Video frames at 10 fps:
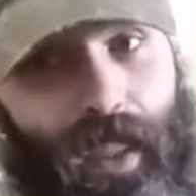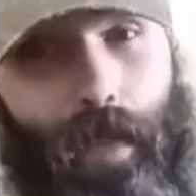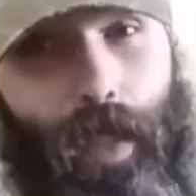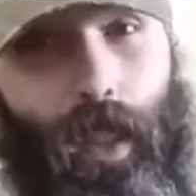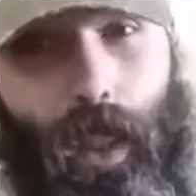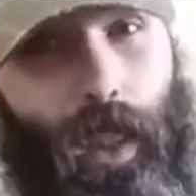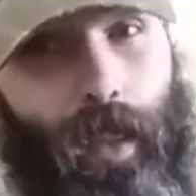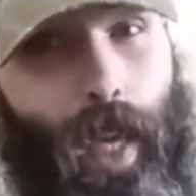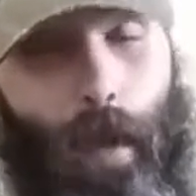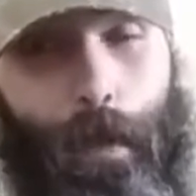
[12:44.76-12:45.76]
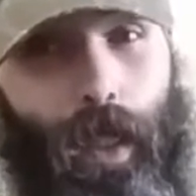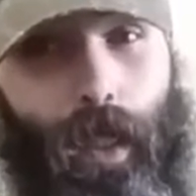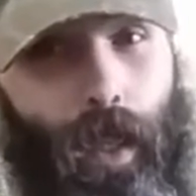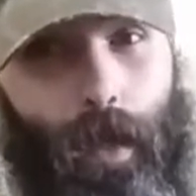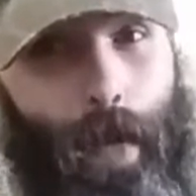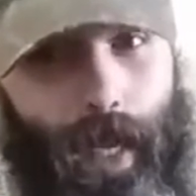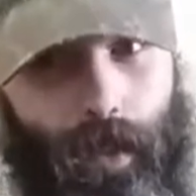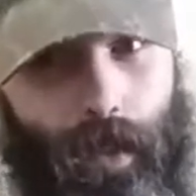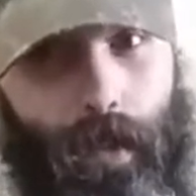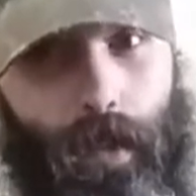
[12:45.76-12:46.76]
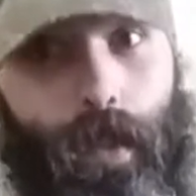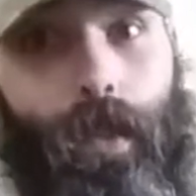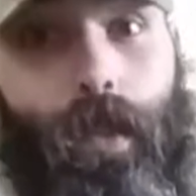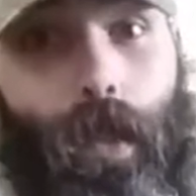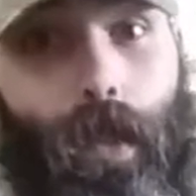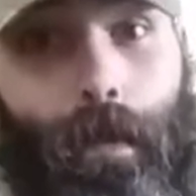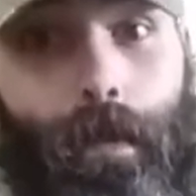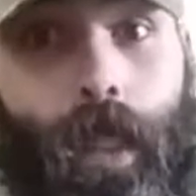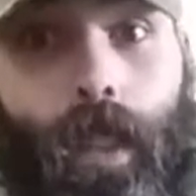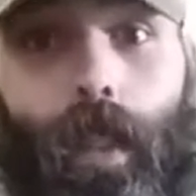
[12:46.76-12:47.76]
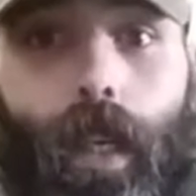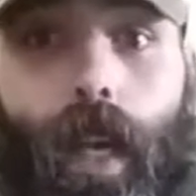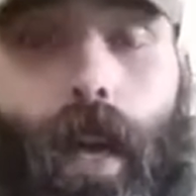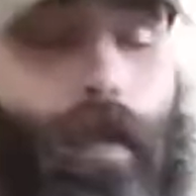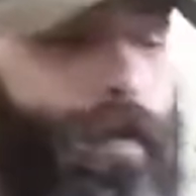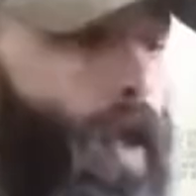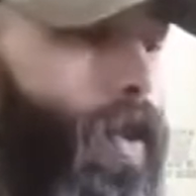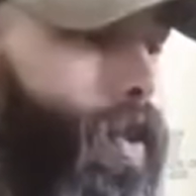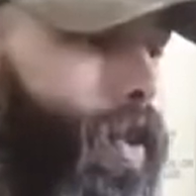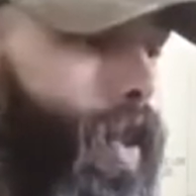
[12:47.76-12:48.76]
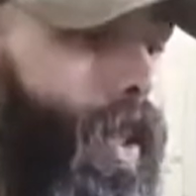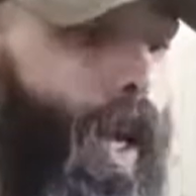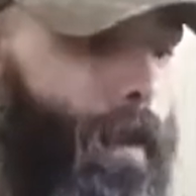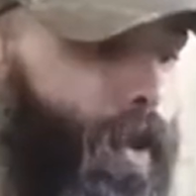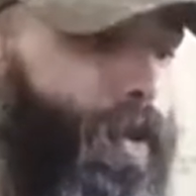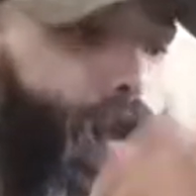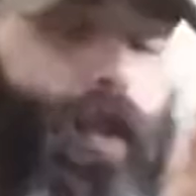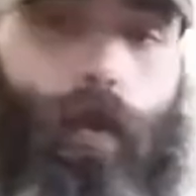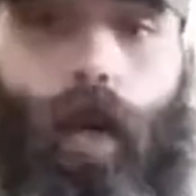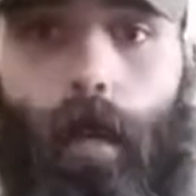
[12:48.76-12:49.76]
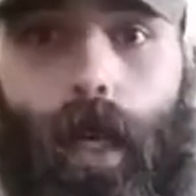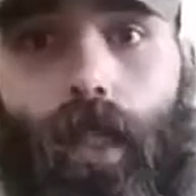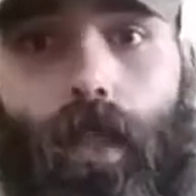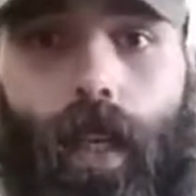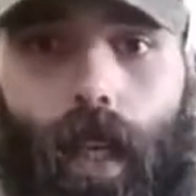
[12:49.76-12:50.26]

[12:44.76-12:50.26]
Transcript: definitely not picky on the magazines. So there you have it, folks. Two good options for you. 20 bucks on